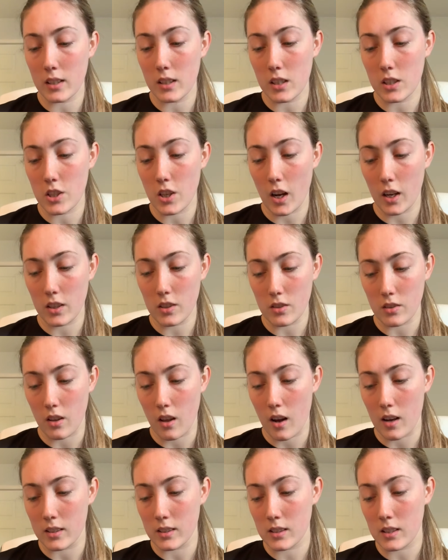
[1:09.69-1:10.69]
to change
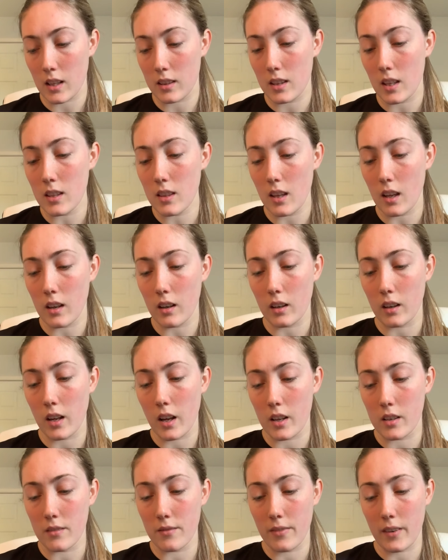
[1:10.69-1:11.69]
laws that they think are
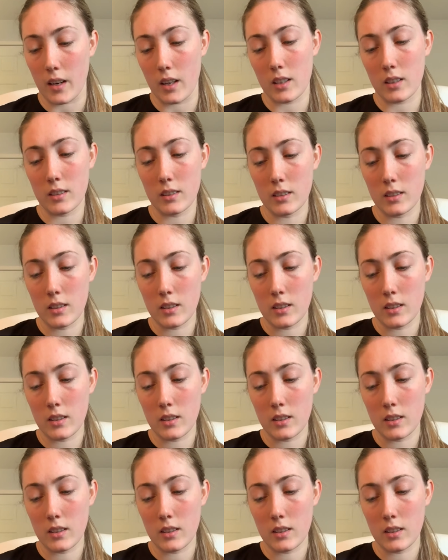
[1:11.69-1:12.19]
unfair.